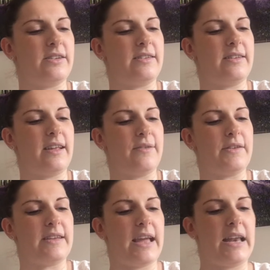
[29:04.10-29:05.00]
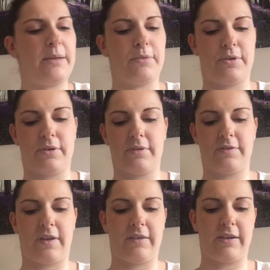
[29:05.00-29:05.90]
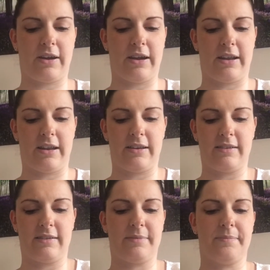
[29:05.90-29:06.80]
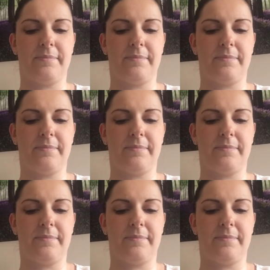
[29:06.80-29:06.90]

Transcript: just to see if there's any more further guidance.